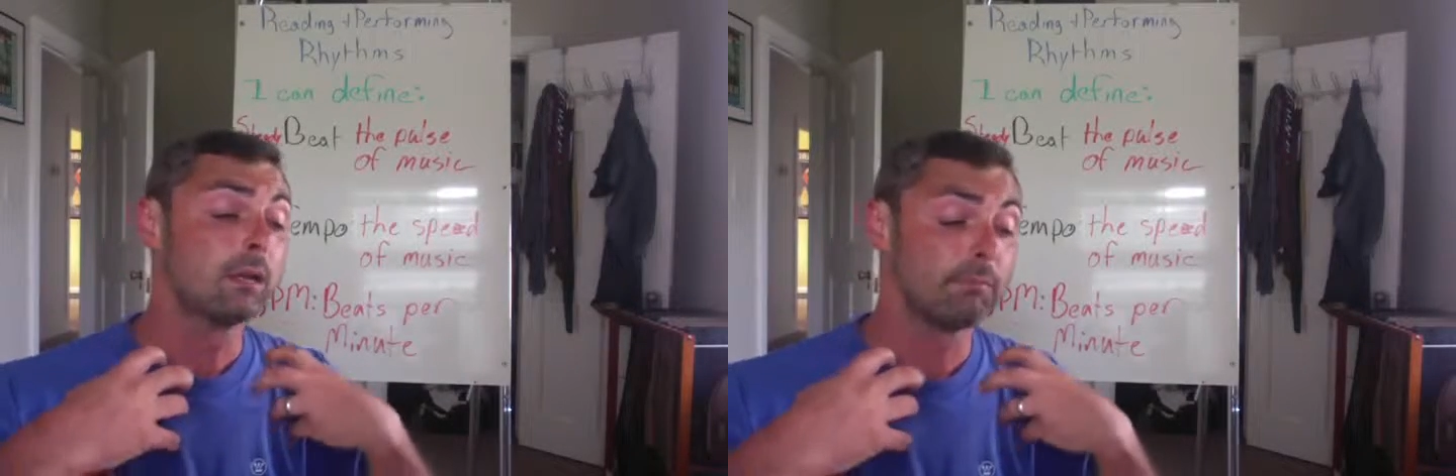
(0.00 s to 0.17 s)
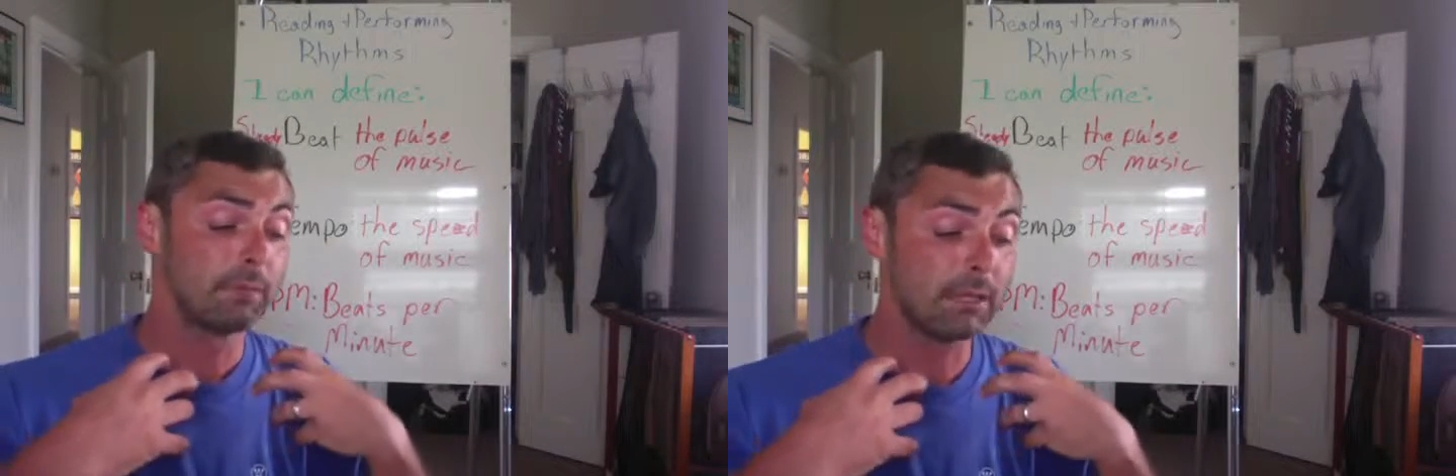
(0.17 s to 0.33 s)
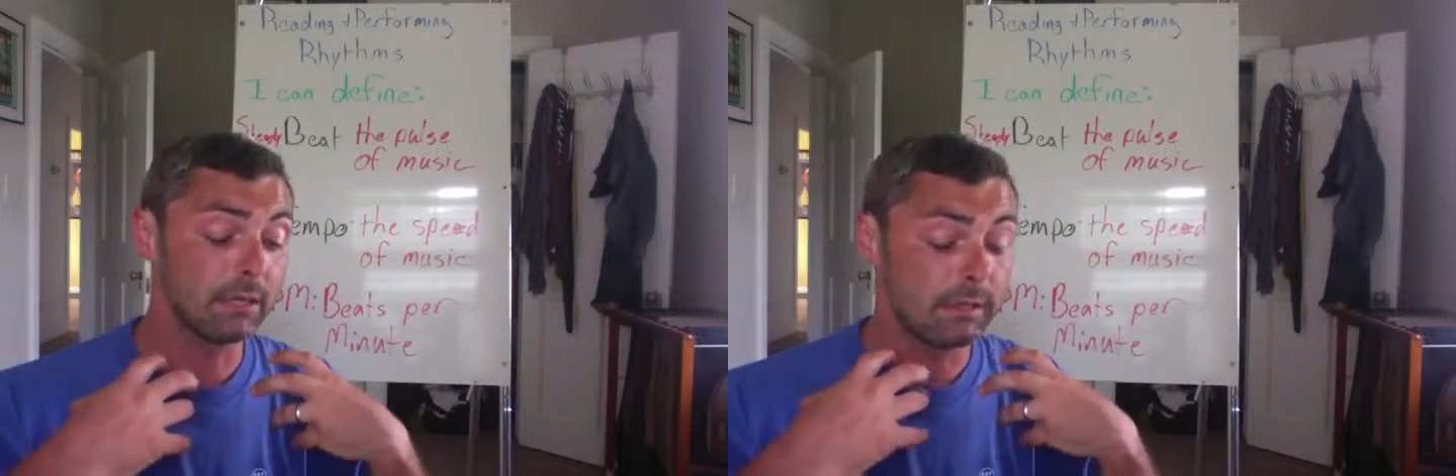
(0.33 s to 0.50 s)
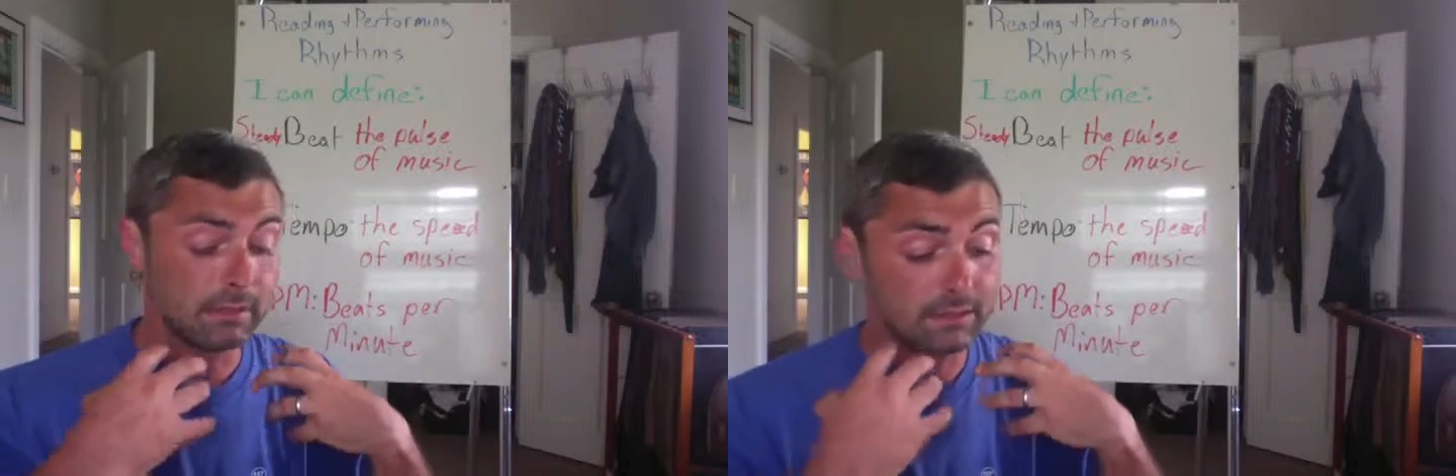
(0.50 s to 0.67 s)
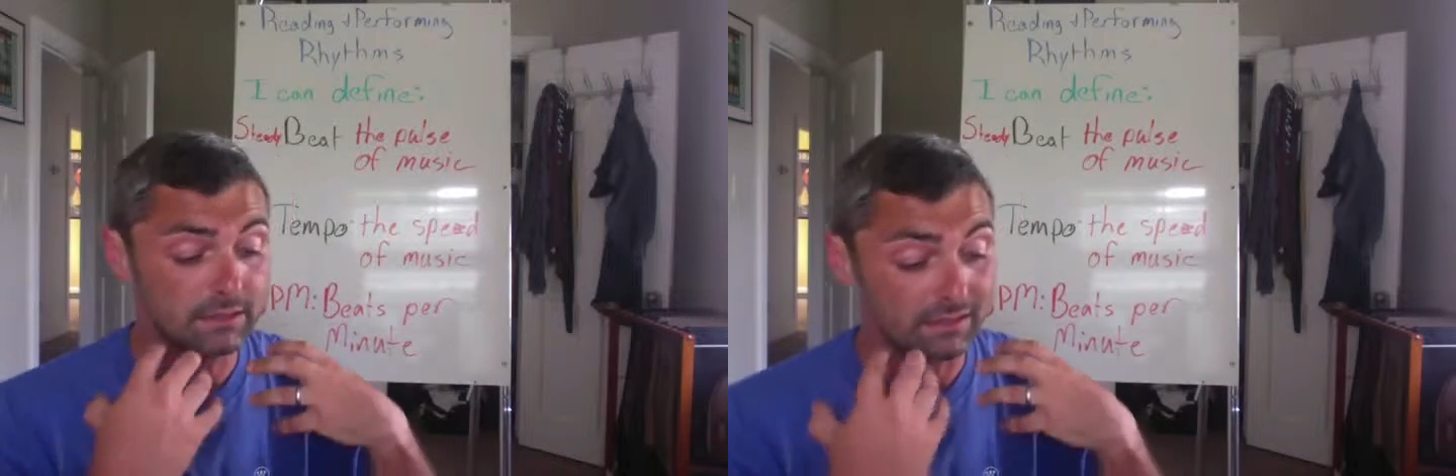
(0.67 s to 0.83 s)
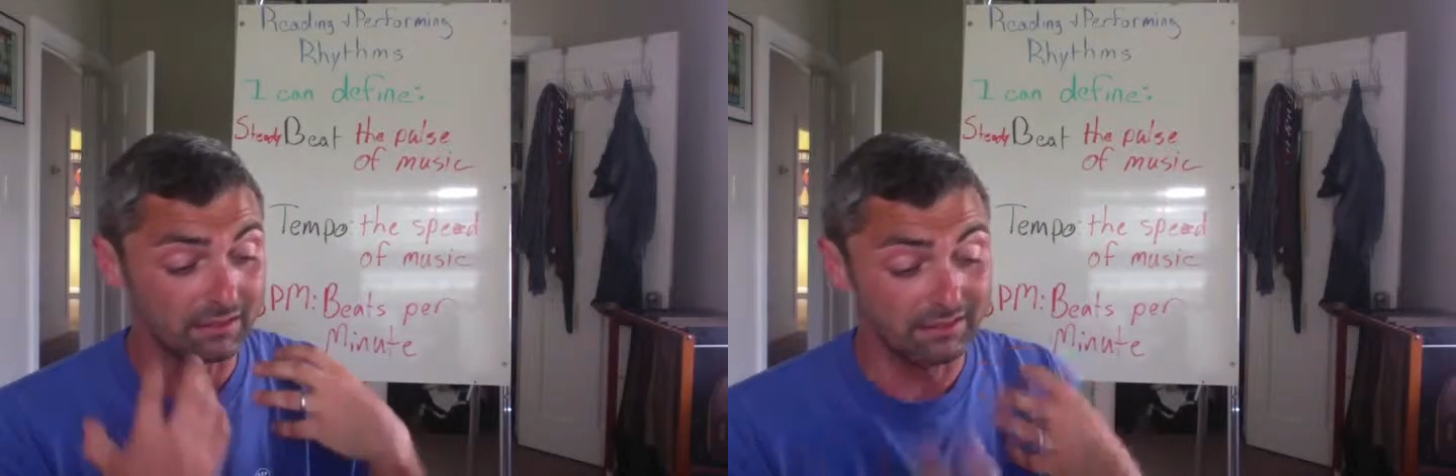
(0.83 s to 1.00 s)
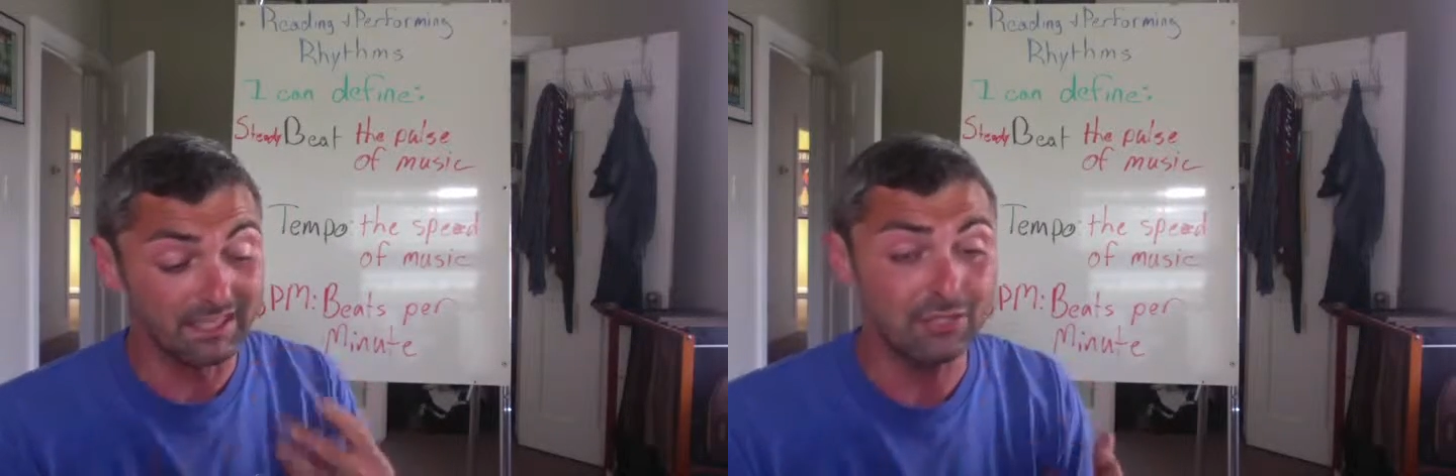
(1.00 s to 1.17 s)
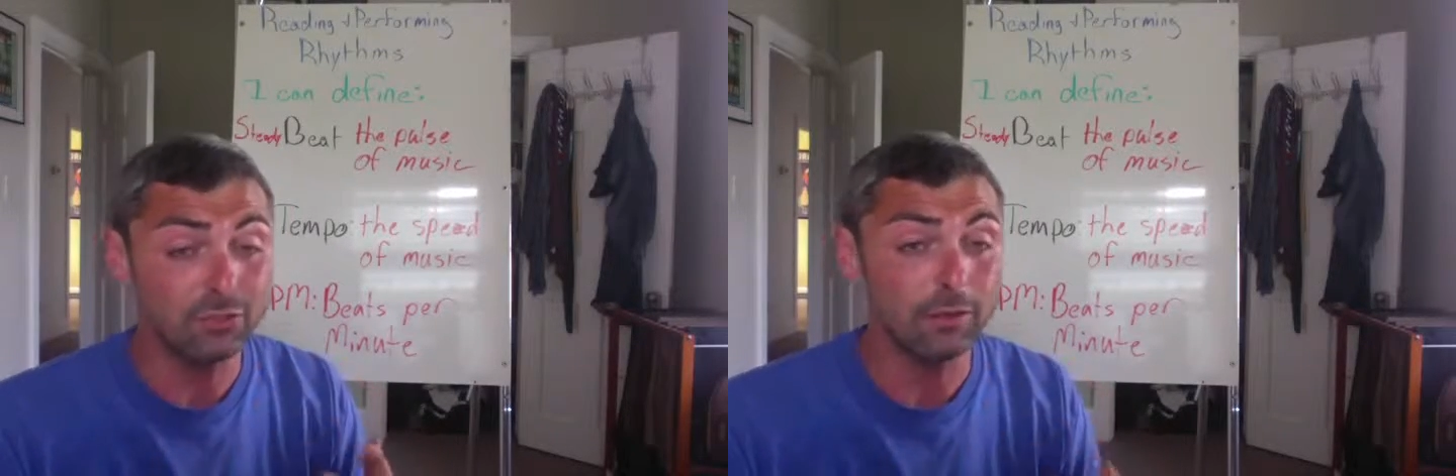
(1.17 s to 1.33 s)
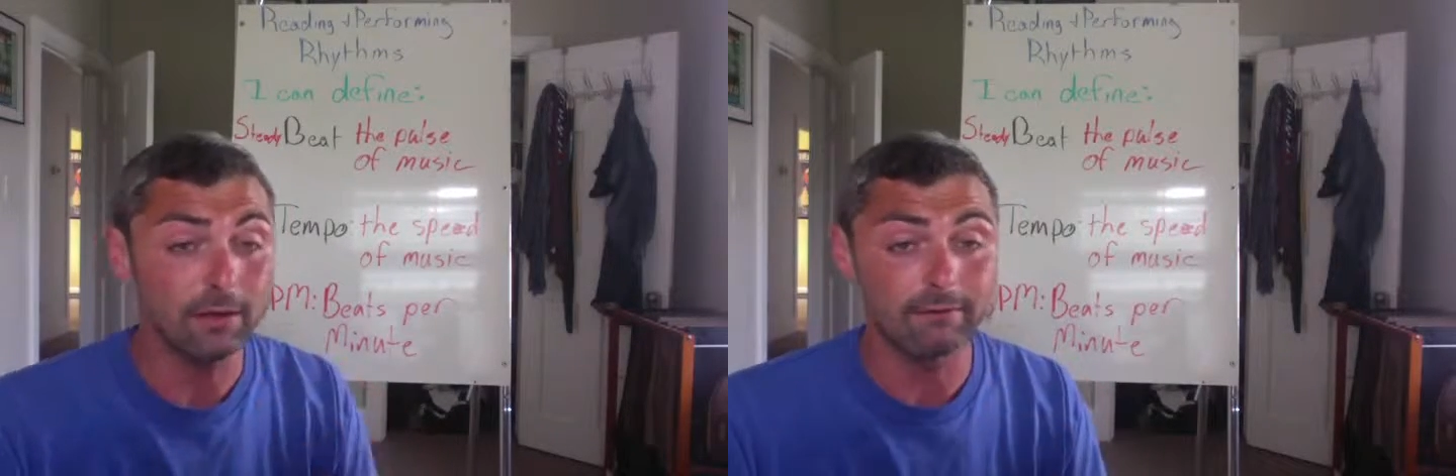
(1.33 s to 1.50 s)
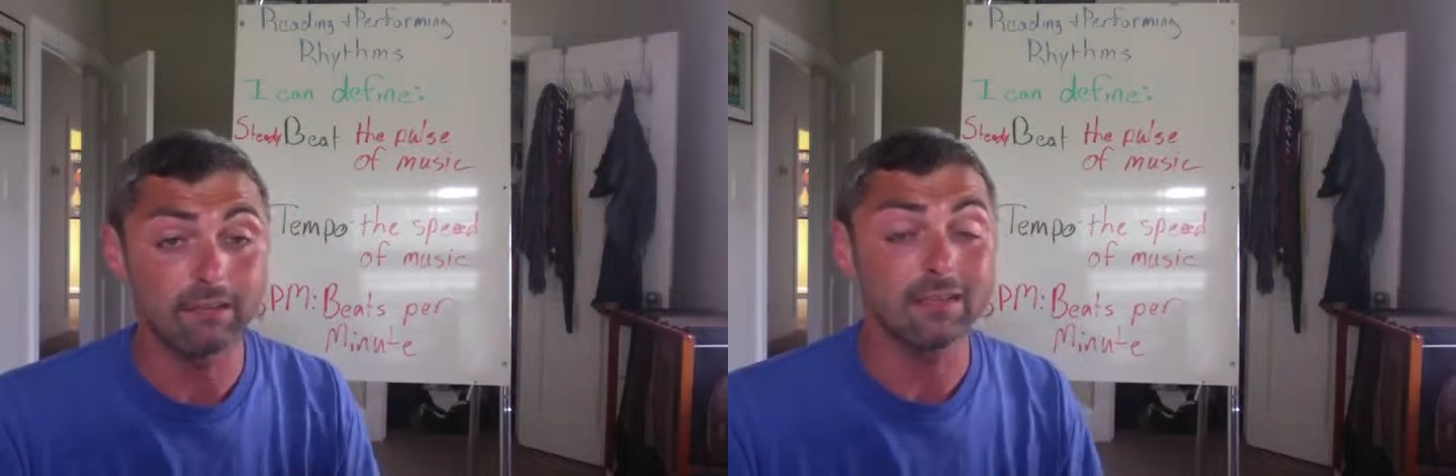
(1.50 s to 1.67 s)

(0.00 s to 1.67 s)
Because the less you have to